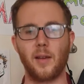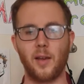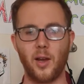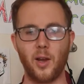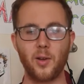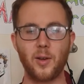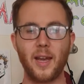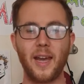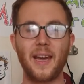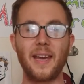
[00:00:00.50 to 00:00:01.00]

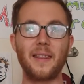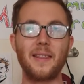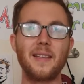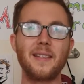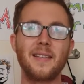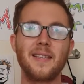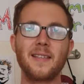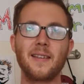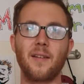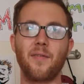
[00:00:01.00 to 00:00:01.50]
Okay,
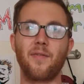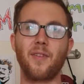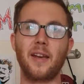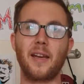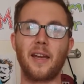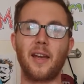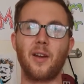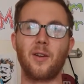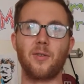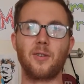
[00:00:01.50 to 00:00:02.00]
this is a
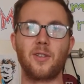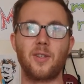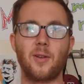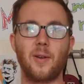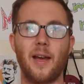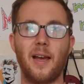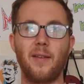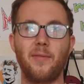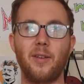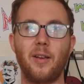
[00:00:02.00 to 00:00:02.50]
video to
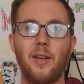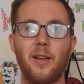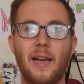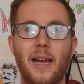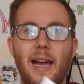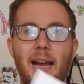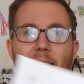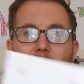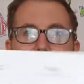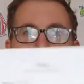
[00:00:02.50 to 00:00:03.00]
have a look
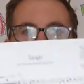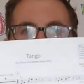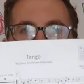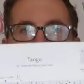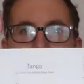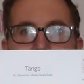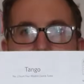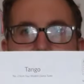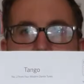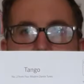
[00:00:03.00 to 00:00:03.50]
at
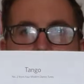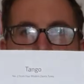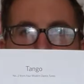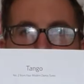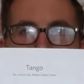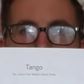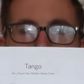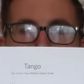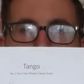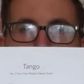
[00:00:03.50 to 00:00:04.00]

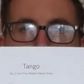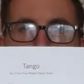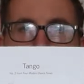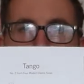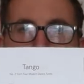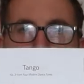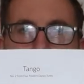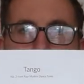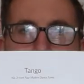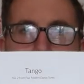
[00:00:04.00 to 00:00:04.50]
Tango
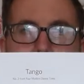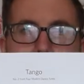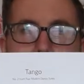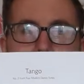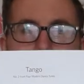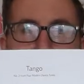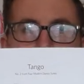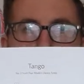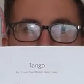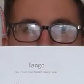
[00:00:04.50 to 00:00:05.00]
by
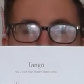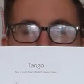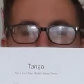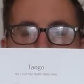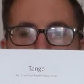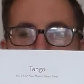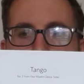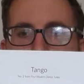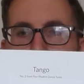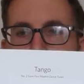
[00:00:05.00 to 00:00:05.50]
Neil
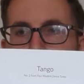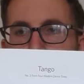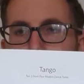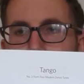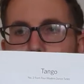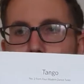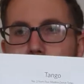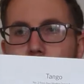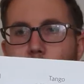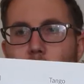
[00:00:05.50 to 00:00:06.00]
Mackay
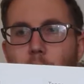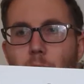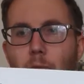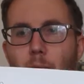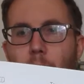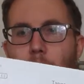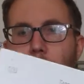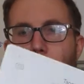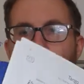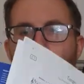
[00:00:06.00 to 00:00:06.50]
from the
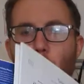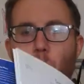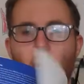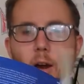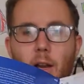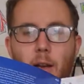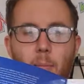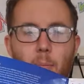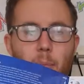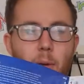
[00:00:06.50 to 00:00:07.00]
grade
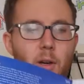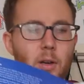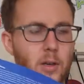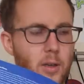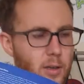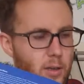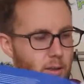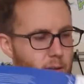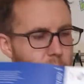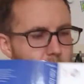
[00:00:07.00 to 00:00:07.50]
one
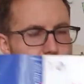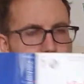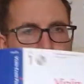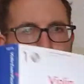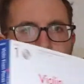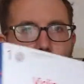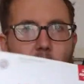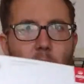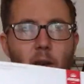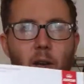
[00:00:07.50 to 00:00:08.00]
book.
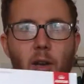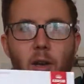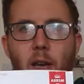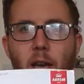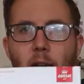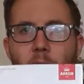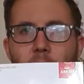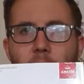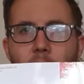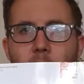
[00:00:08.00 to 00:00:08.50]

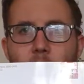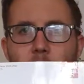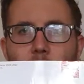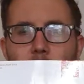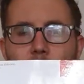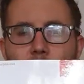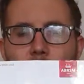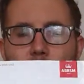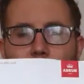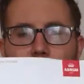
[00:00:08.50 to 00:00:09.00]
Okay,
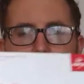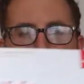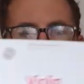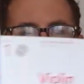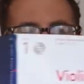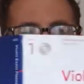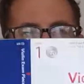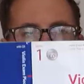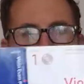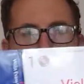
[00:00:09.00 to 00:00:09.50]

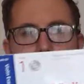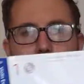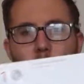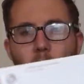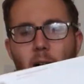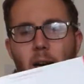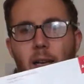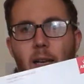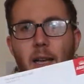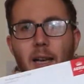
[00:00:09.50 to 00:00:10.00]

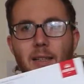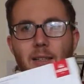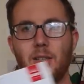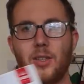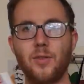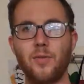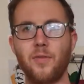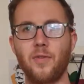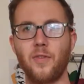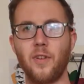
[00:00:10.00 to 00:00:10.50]
what I'd like to
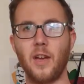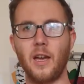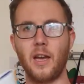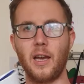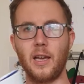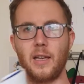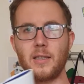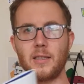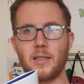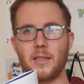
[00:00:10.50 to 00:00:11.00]
do
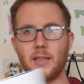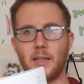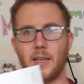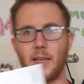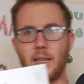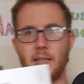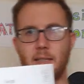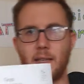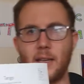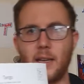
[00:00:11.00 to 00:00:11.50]
first
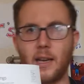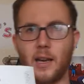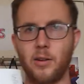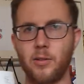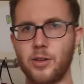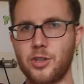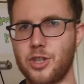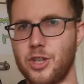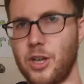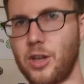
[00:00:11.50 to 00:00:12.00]
is
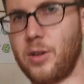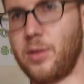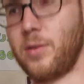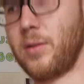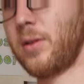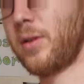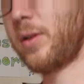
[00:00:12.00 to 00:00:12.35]
encourage you